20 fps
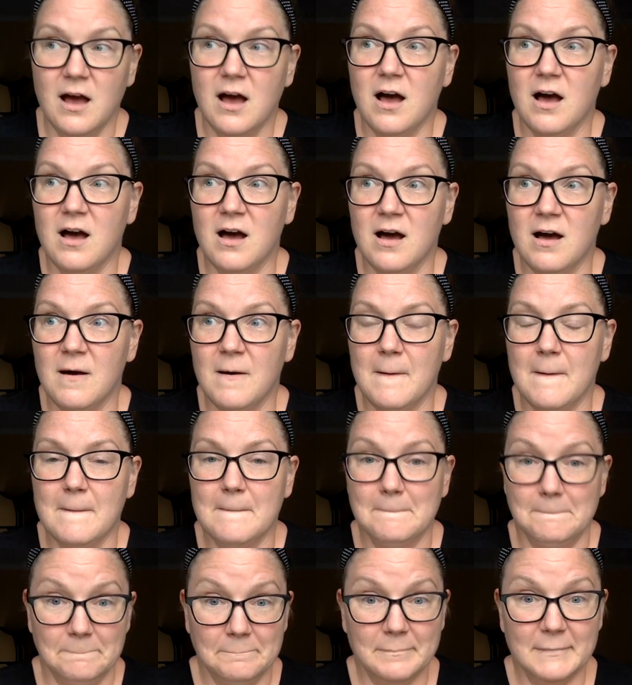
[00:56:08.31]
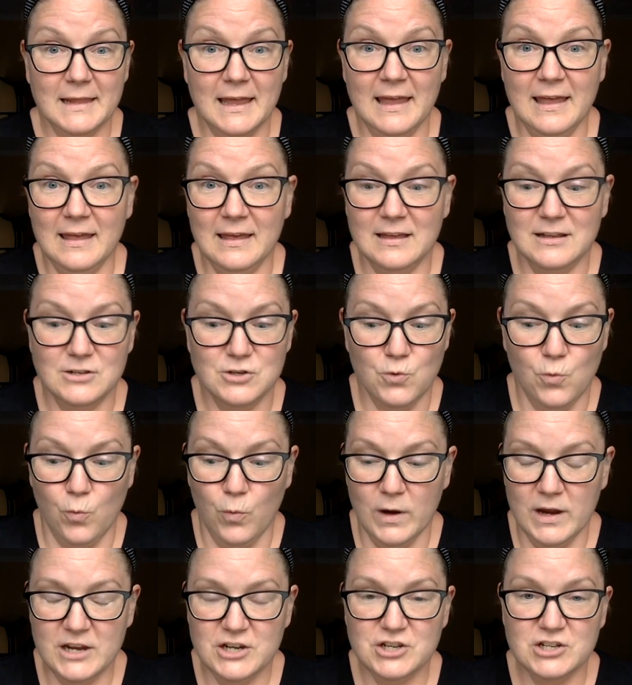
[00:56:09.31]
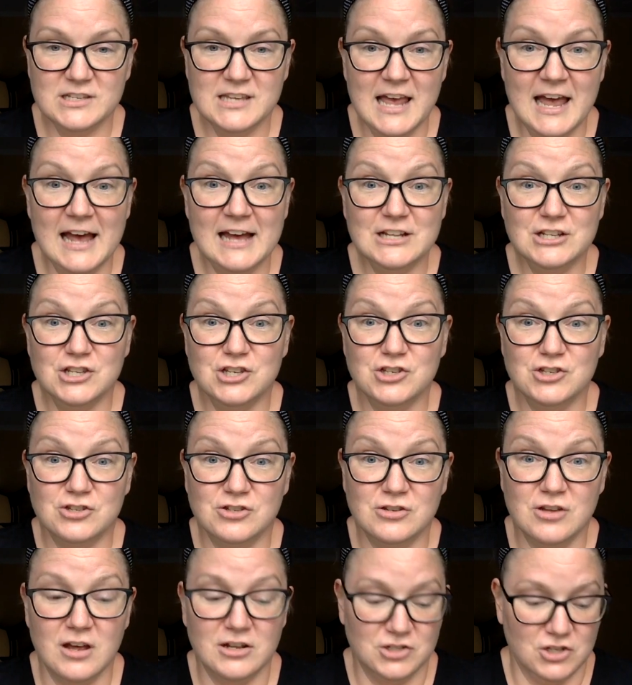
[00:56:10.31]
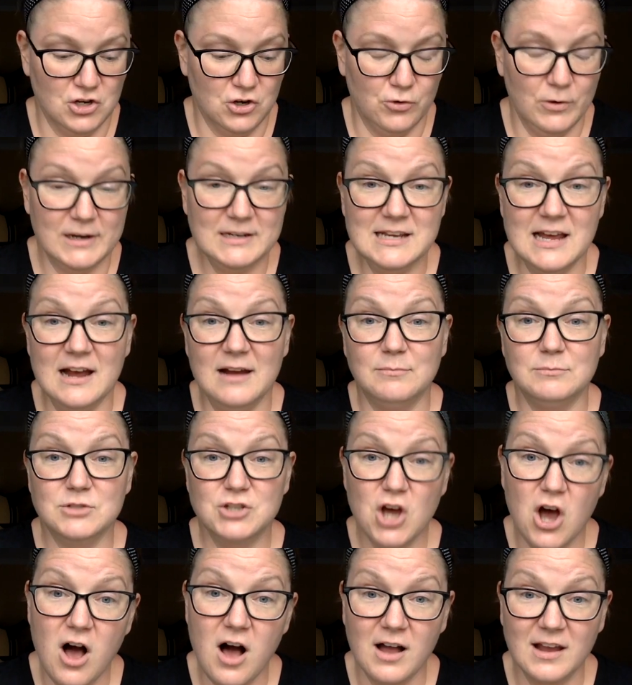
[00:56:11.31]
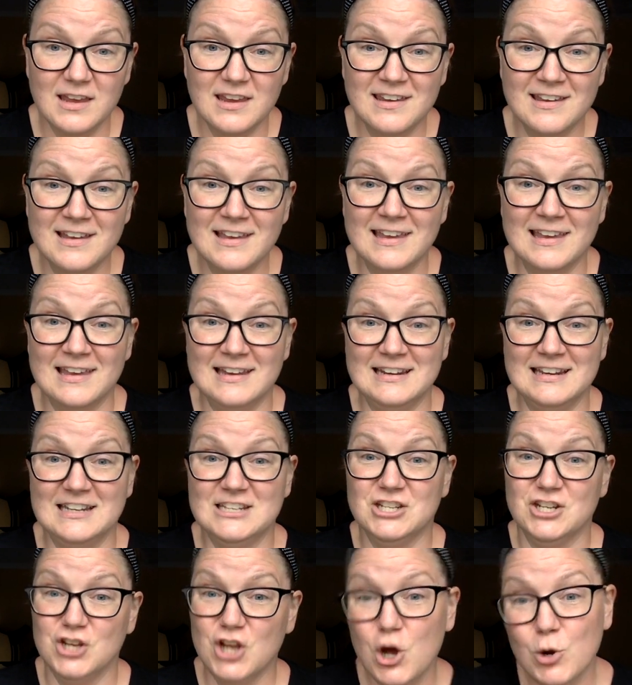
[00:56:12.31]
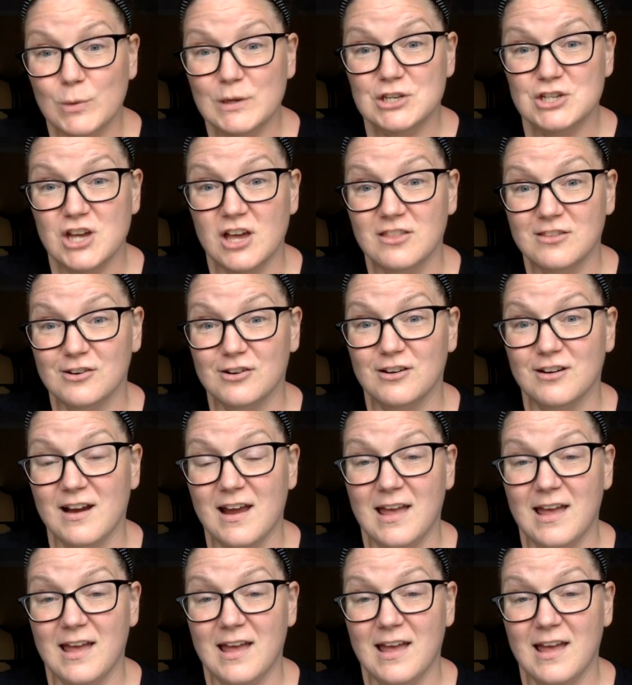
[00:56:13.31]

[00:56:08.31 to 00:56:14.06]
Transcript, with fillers: Um, and we just had such a great time talking and getting to know each other